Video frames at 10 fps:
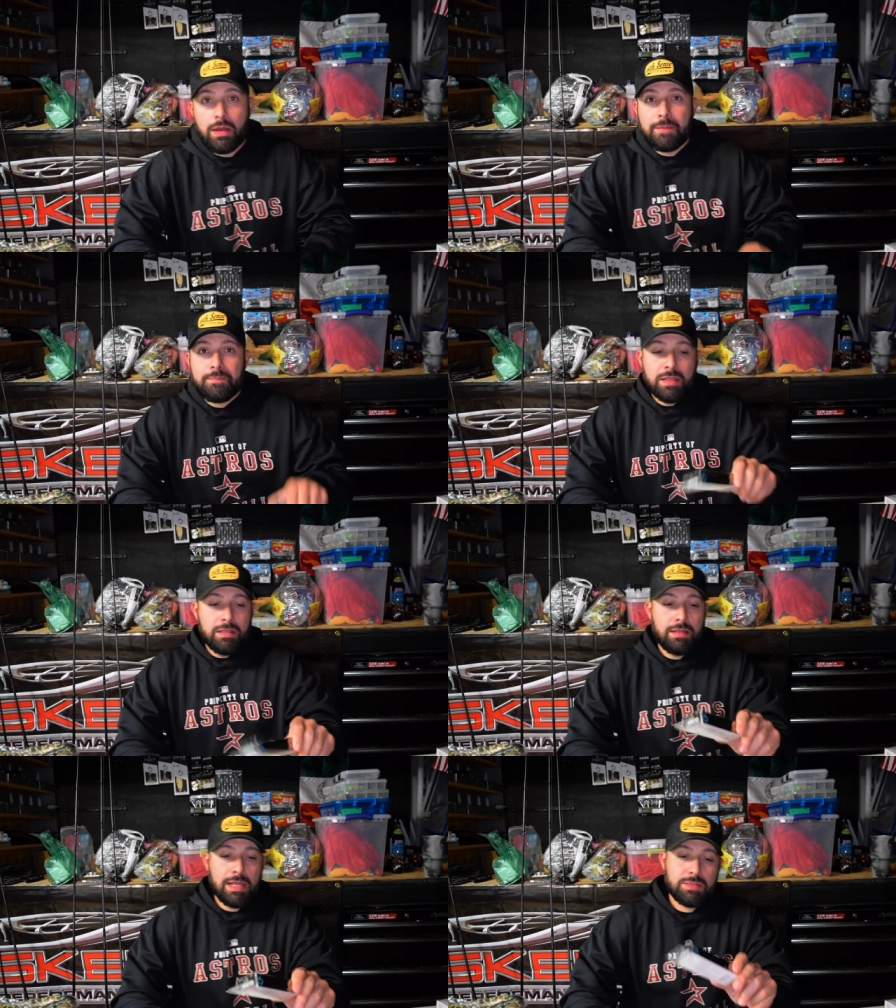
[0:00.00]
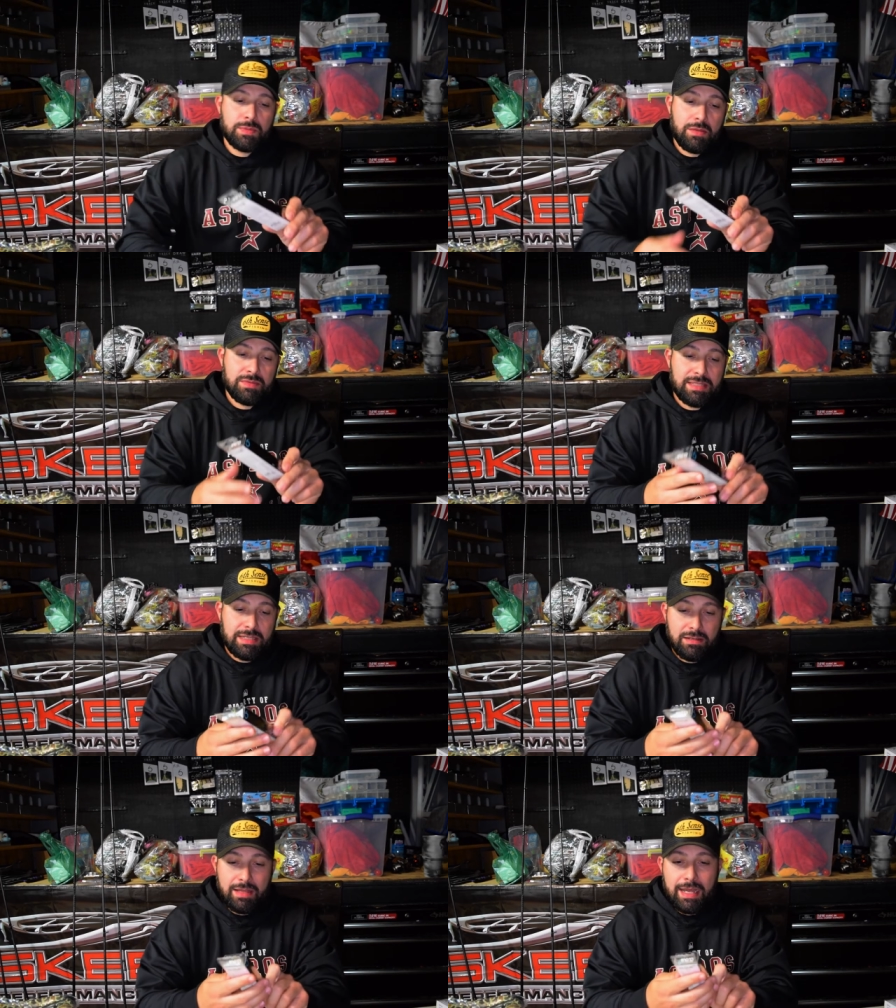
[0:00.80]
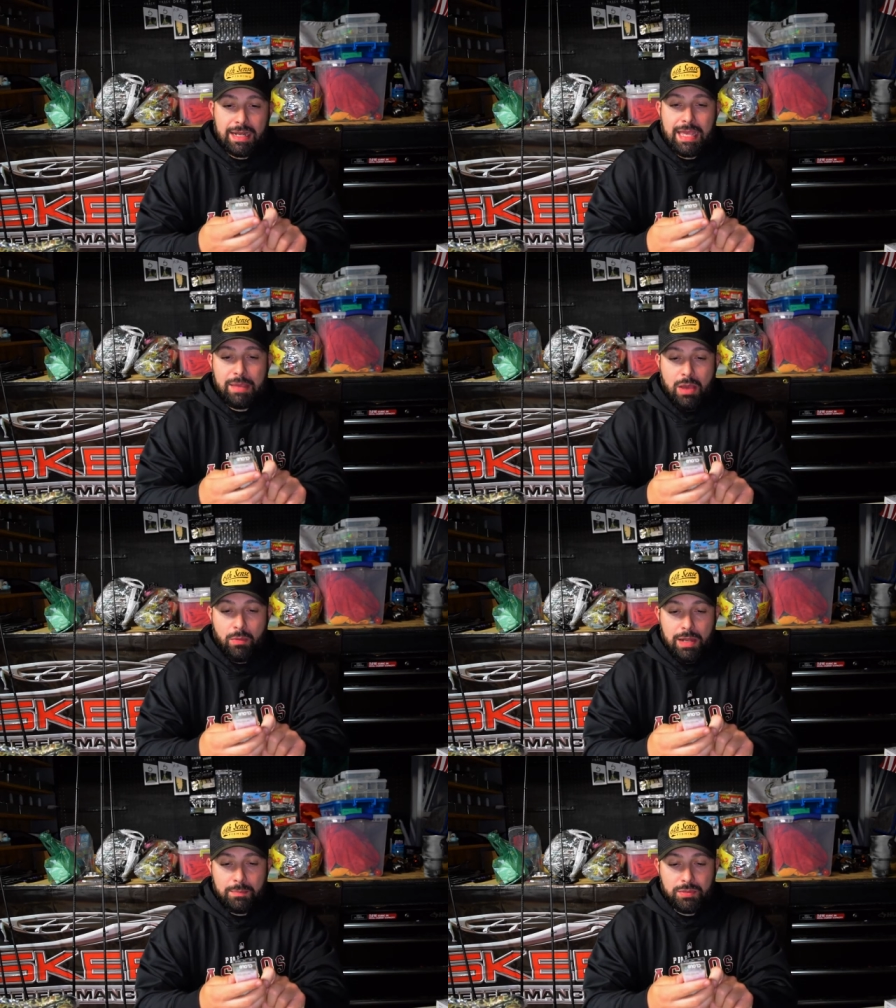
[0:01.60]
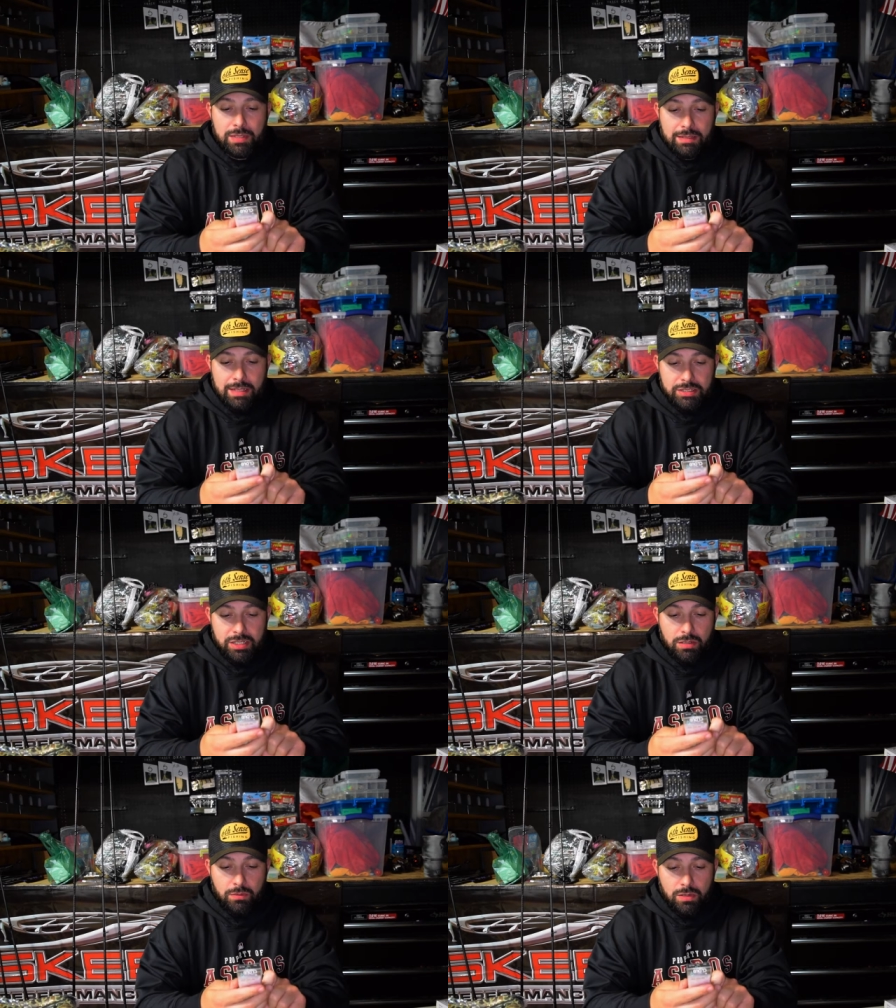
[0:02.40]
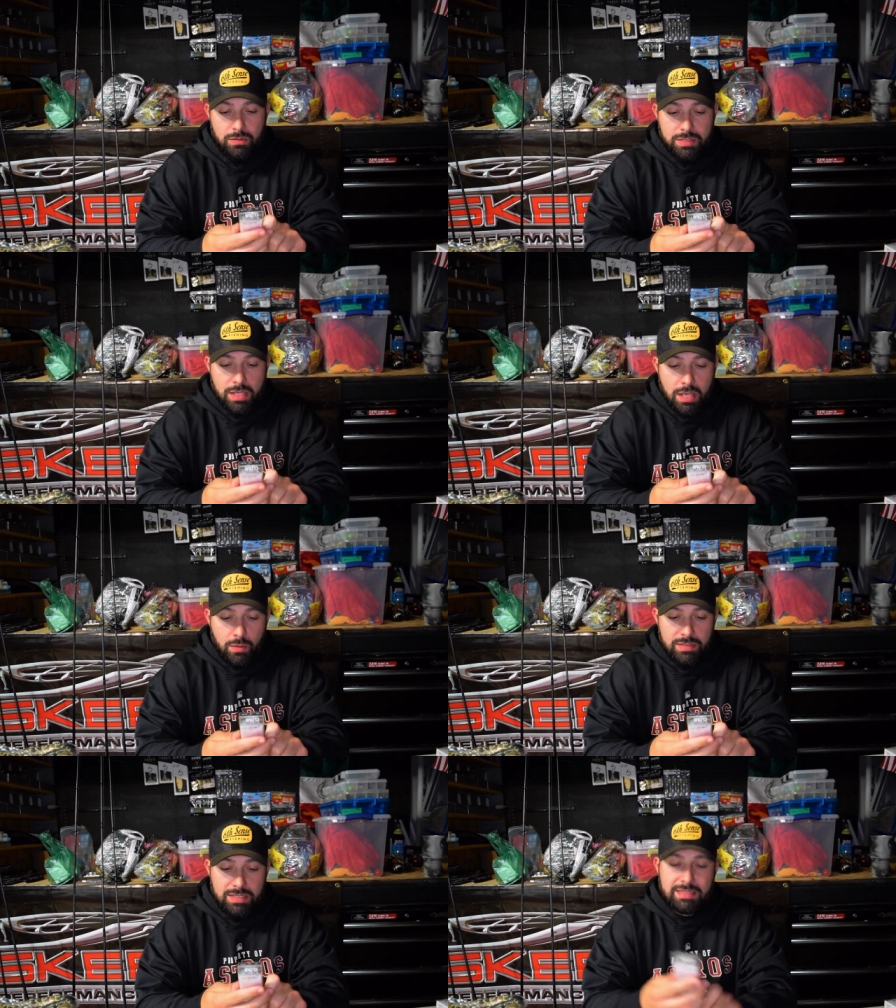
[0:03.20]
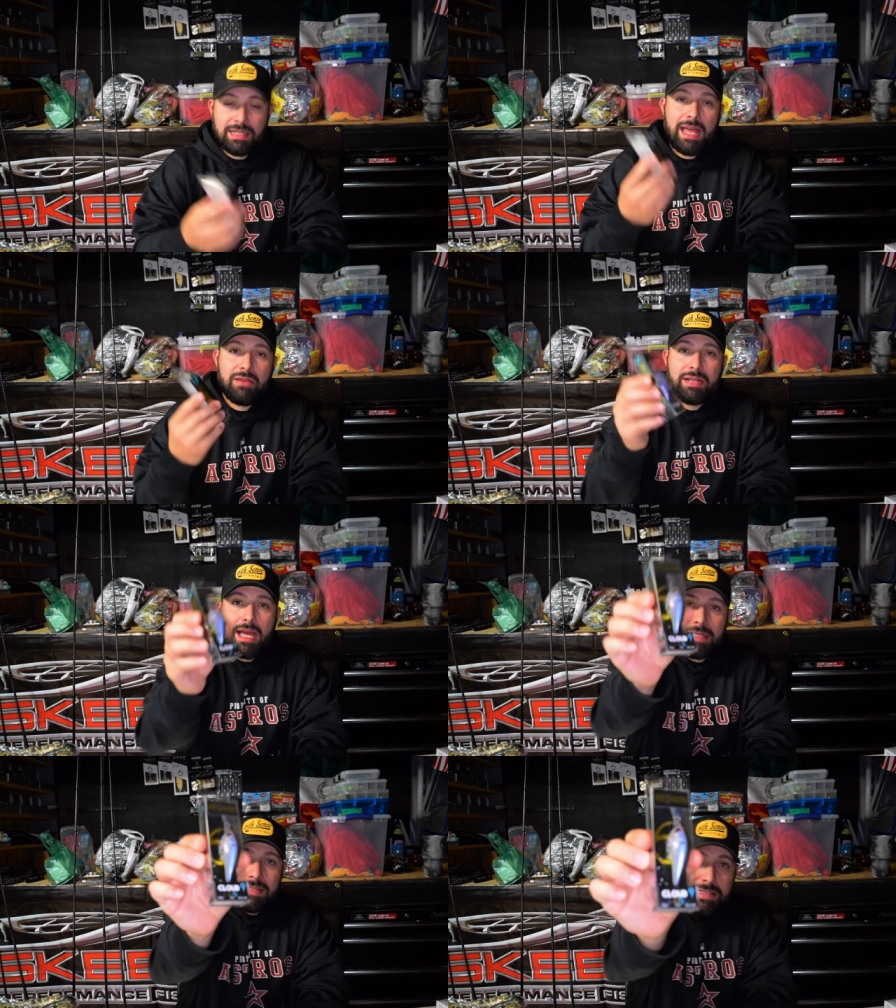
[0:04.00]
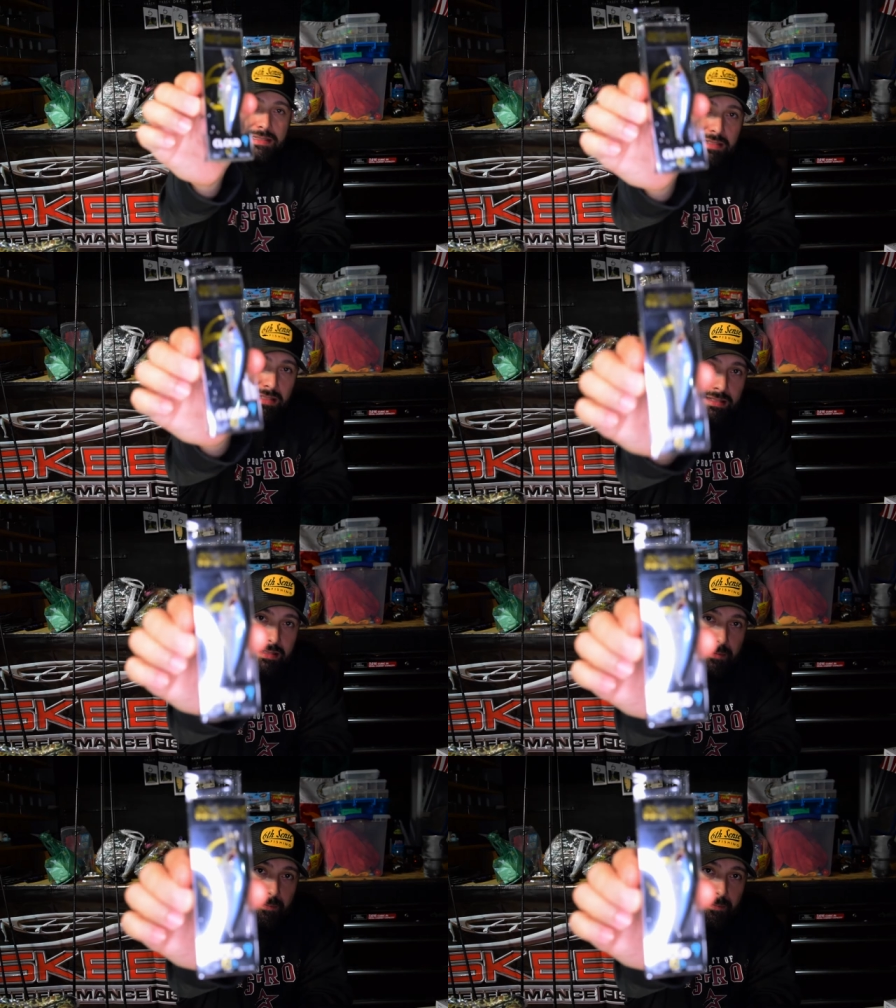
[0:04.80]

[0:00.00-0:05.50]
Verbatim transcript: right, the next one that was sitting here that kind of came out when I pulled out that Jungle Rose was this Cloud 9 C6